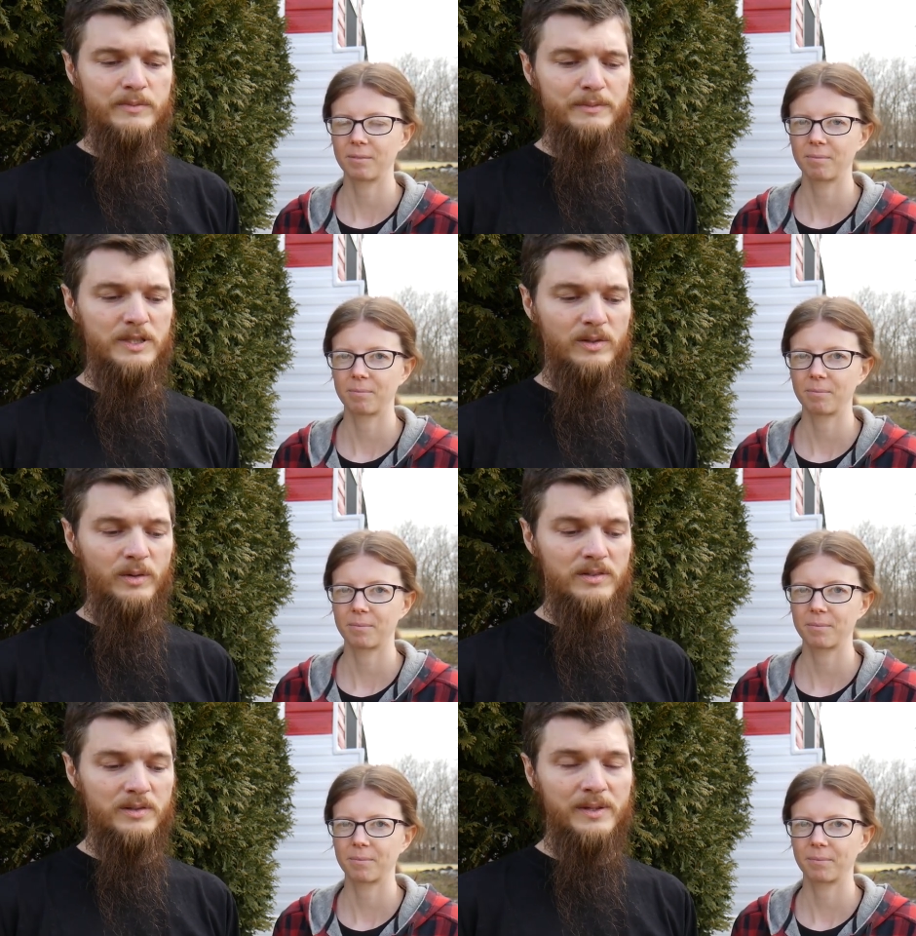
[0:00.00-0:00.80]
Speaker 1: And we've been
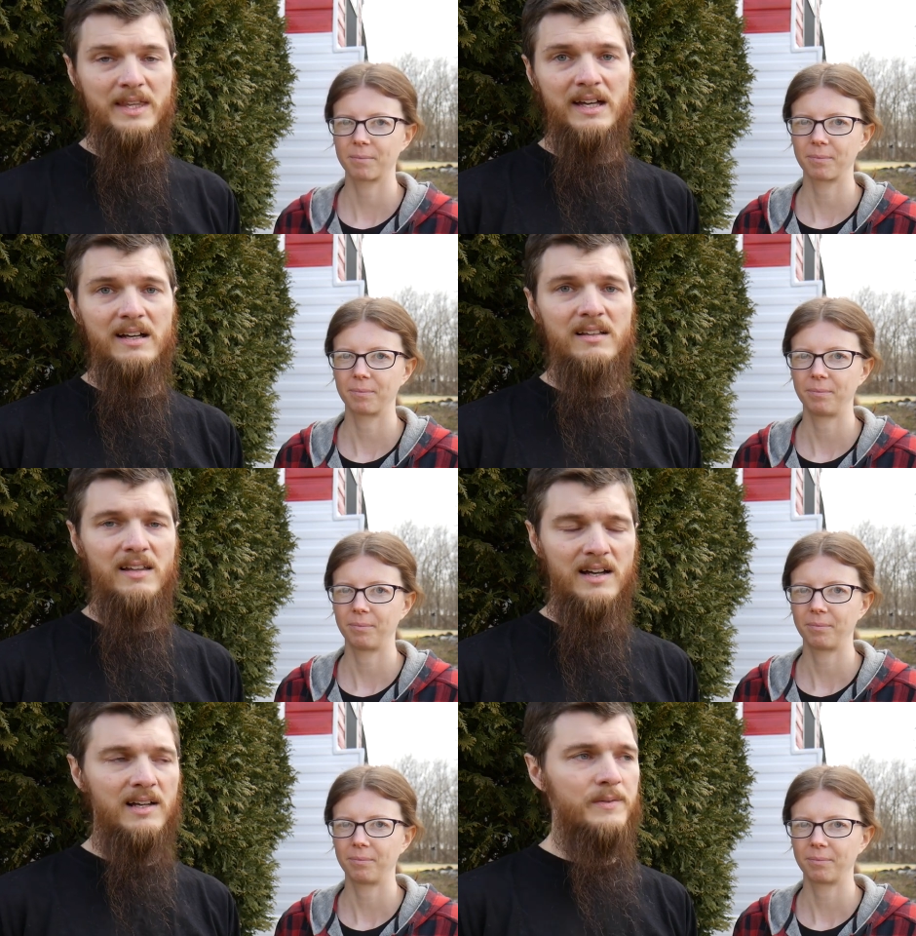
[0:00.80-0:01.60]
do- doing that a
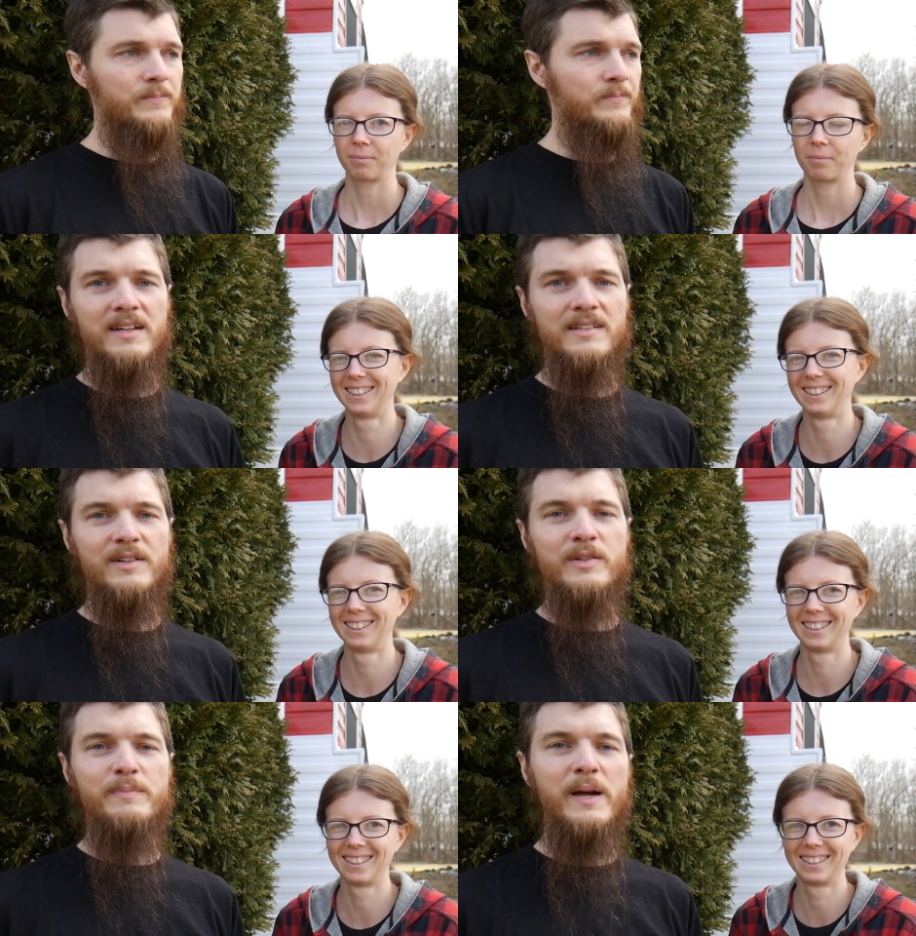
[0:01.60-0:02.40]
lot.
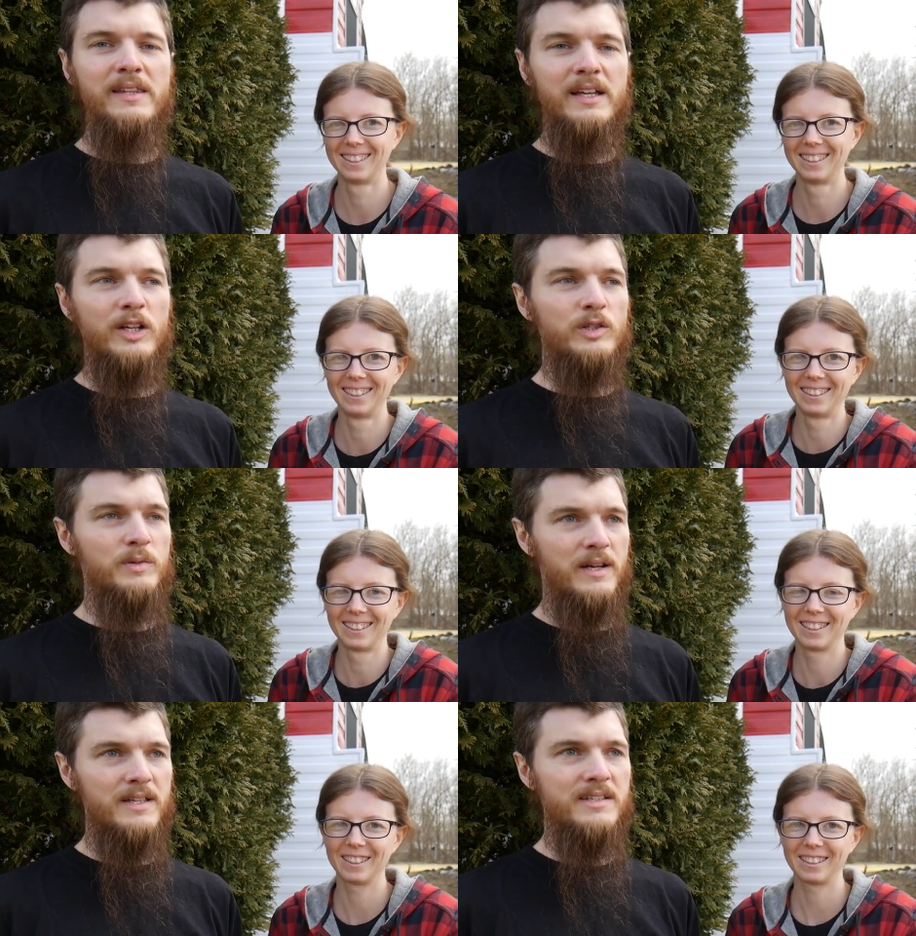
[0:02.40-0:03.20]
So it's been like a
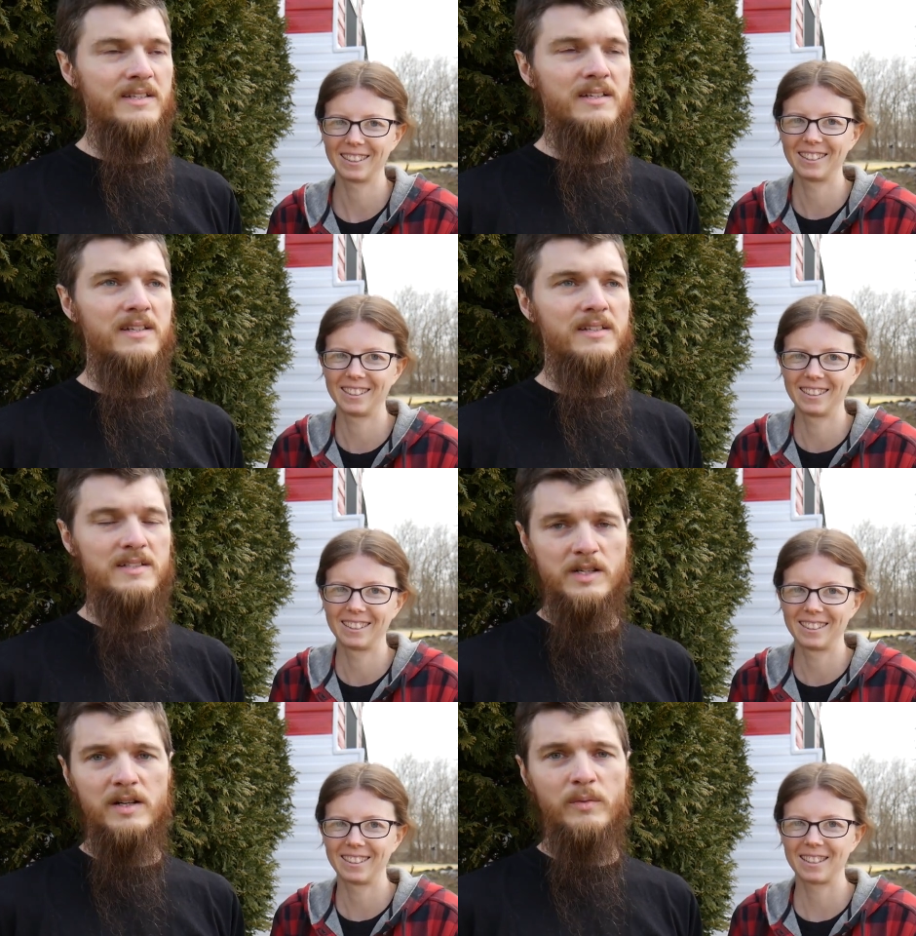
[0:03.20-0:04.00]
crazy
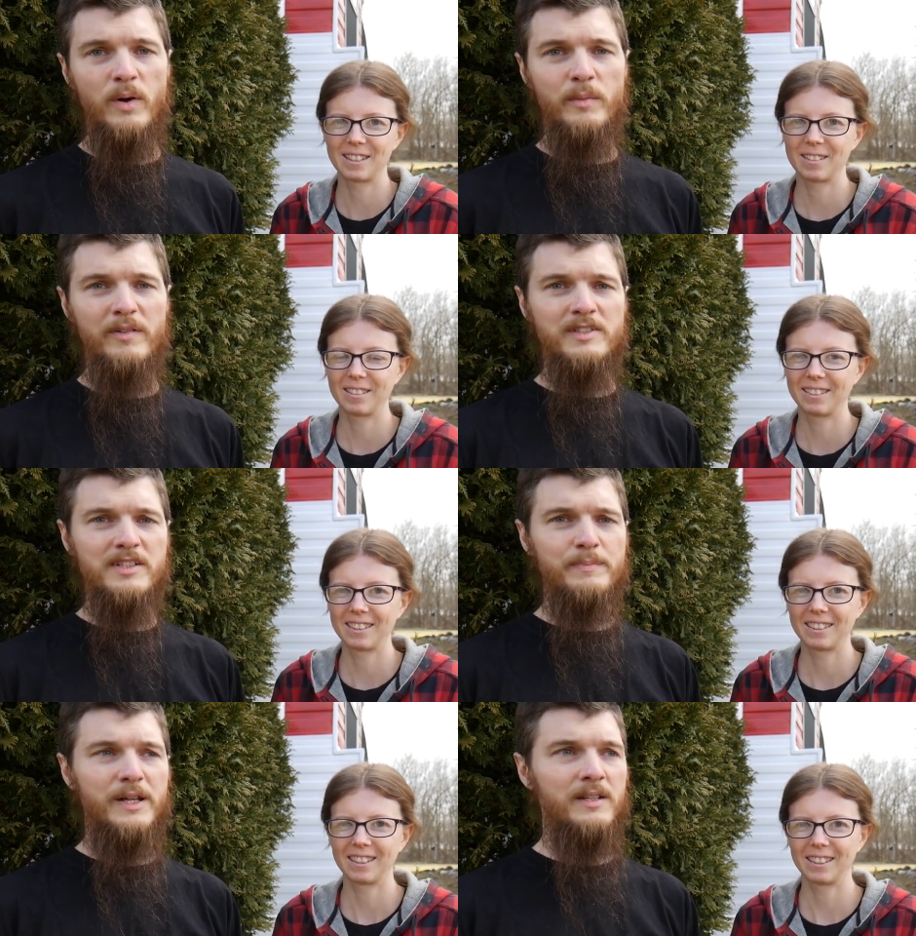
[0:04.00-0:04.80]
year where we've
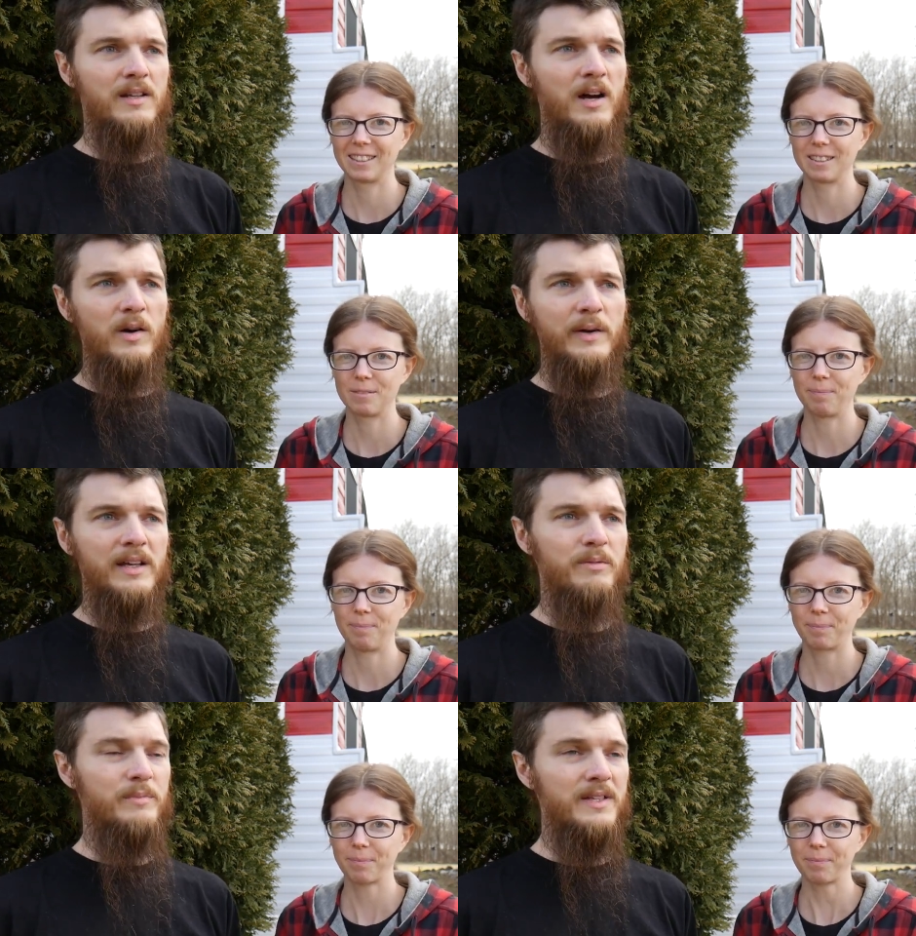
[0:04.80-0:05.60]
just been
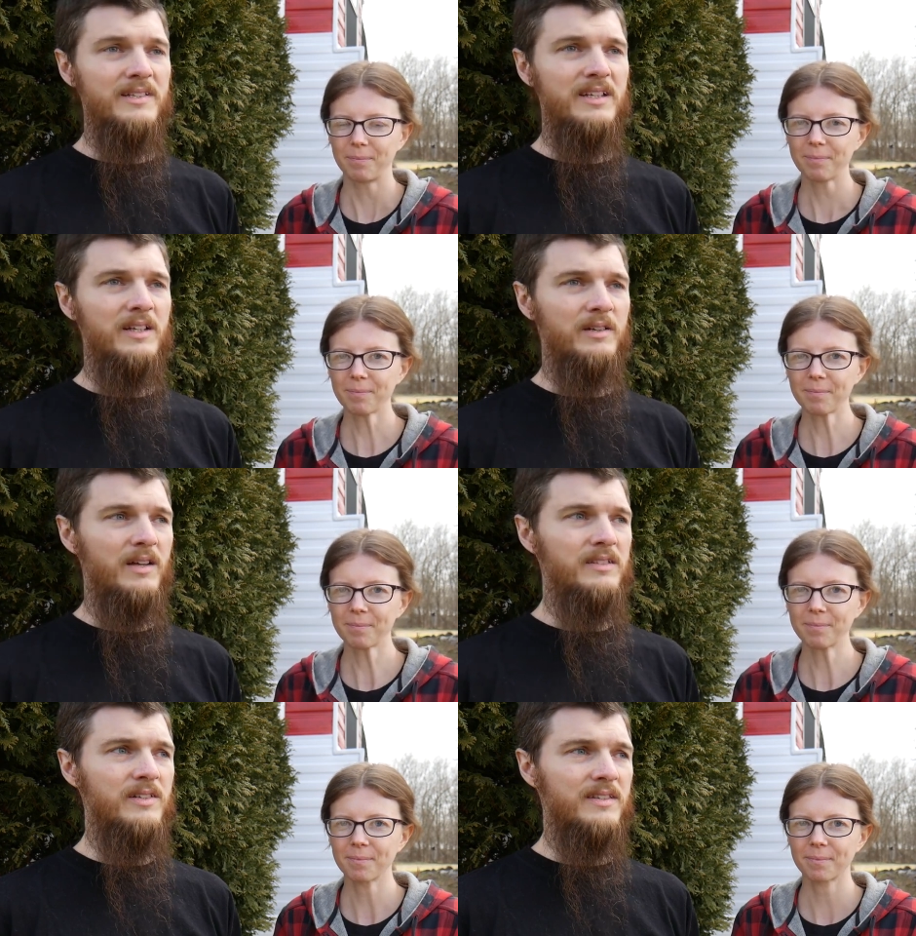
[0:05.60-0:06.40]
going and busy and,
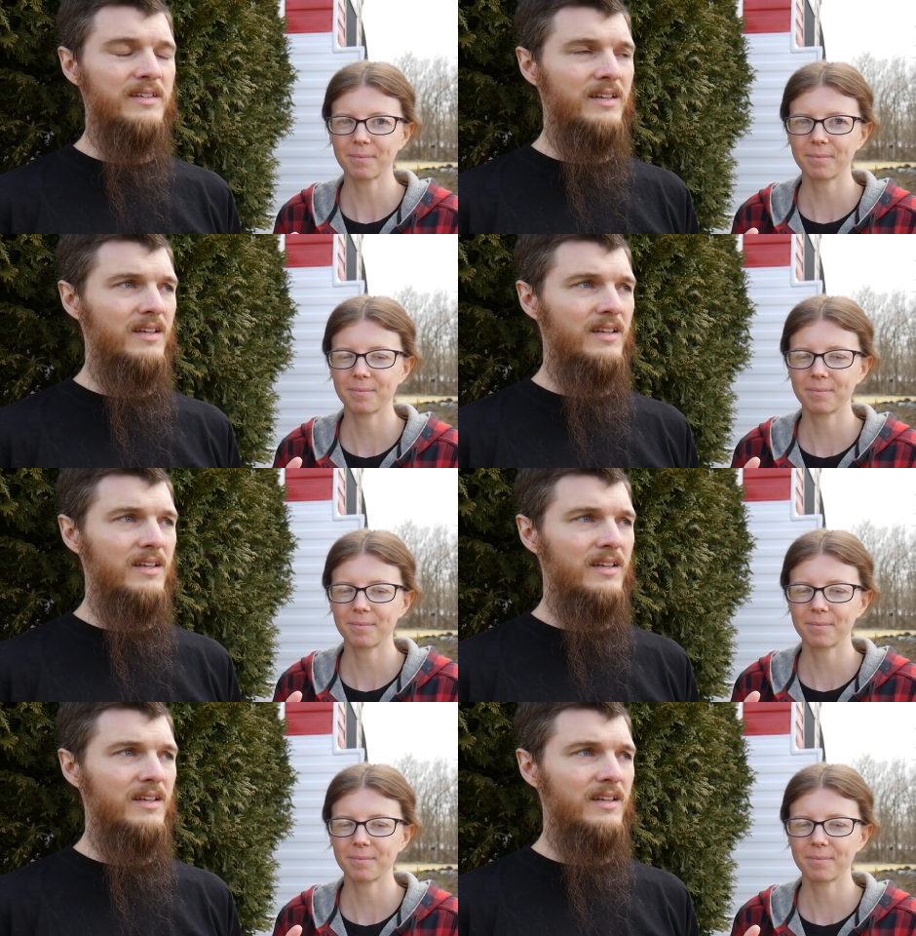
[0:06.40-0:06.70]
and just